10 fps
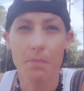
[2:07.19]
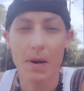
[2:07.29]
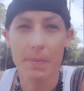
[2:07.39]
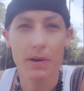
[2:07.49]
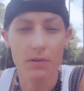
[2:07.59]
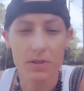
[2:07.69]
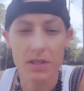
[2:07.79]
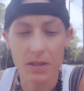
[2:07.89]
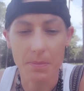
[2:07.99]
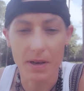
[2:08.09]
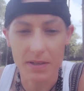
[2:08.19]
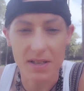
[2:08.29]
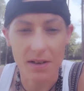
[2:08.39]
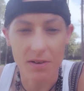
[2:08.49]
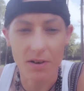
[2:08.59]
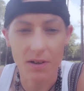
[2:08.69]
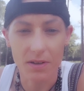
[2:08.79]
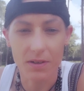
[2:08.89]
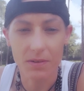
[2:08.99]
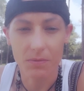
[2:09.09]
My parents did the best they
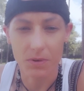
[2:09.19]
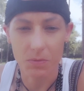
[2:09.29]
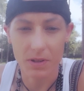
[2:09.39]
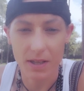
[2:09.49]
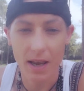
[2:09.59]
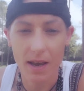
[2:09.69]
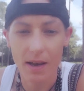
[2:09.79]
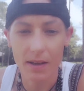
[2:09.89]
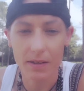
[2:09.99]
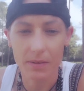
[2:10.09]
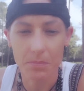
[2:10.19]
could with what they had.